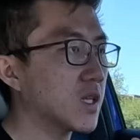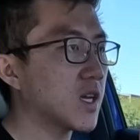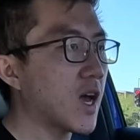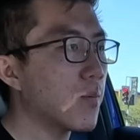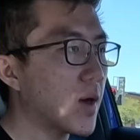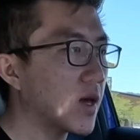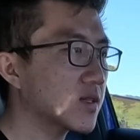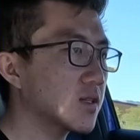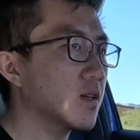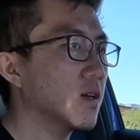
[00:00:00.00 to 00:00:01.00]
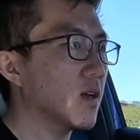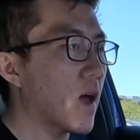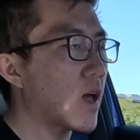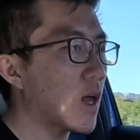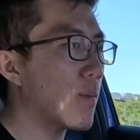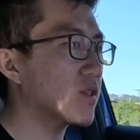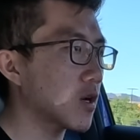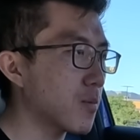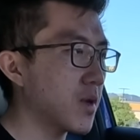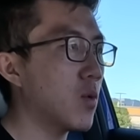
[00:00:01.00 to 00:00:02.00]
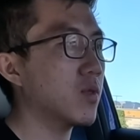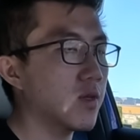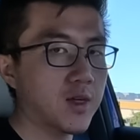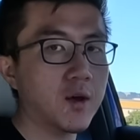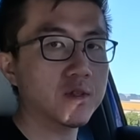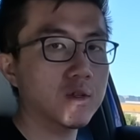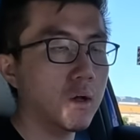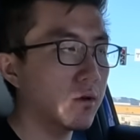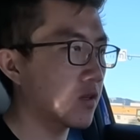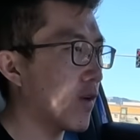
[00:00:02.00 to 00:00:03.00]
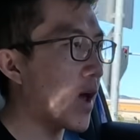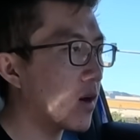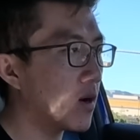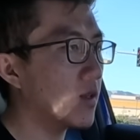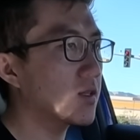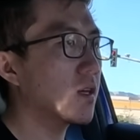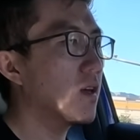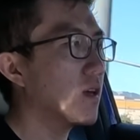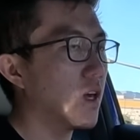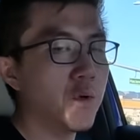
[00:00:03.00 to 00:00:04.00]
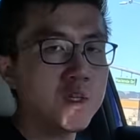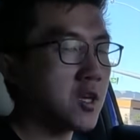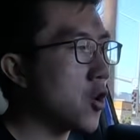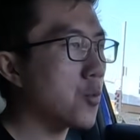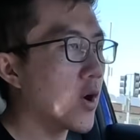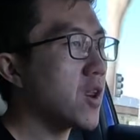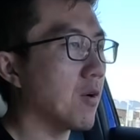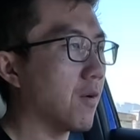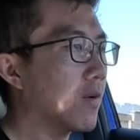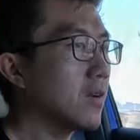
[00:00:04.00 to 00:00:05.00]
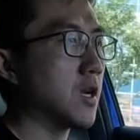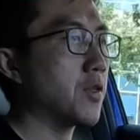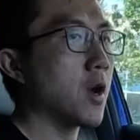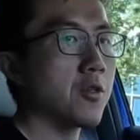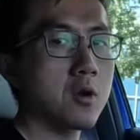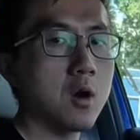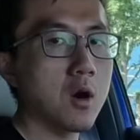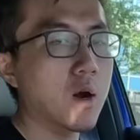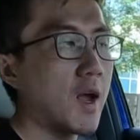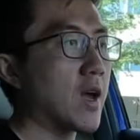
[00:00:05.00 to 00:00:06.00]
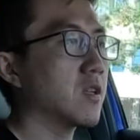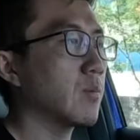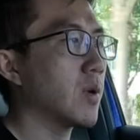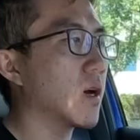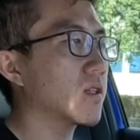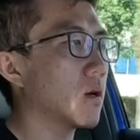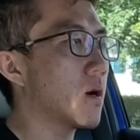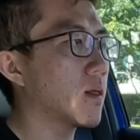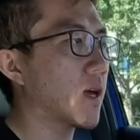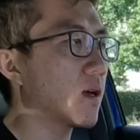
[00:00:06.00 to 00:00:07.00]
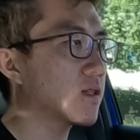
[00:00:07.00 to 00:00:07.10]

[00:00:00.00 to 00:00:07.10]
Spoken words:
a Type S at MSRP with $1,000 of add-ons, it was a no-brainer. Now, the other car I had a deposit on, like I